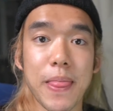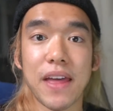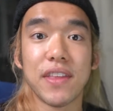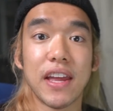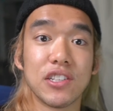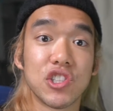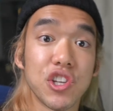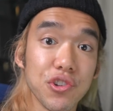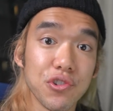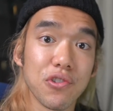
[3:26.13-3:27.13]
and then
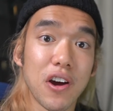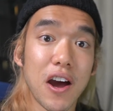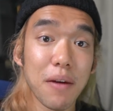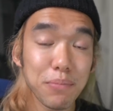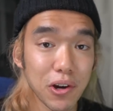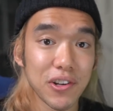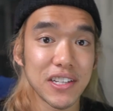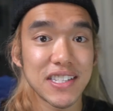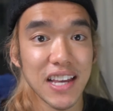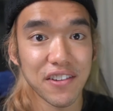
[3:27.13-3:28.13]
2,
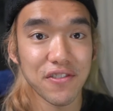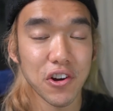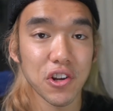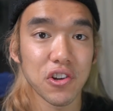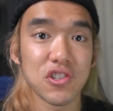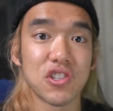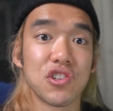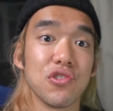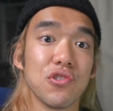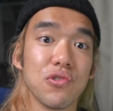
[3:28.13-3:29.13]
uploading said photos
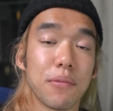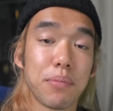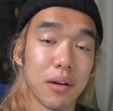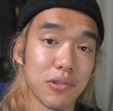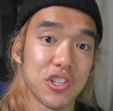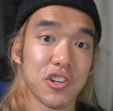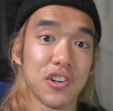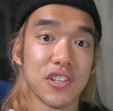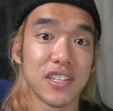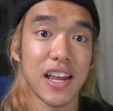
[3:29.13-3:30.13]
to your
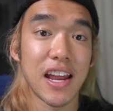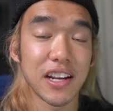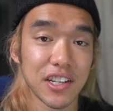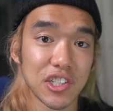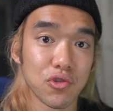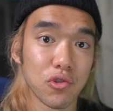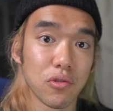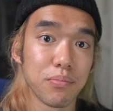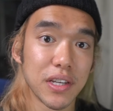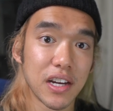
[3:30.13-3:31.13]
publisher's editing
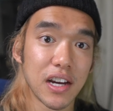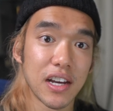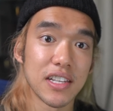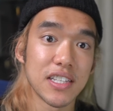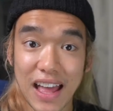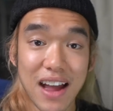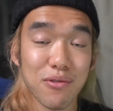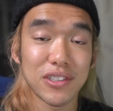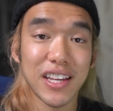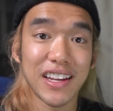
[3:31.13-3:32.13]
tool, because that
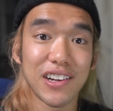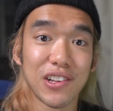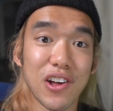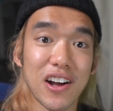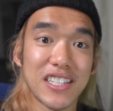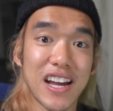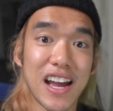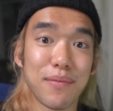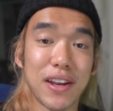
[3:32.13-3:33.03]
will take a long time.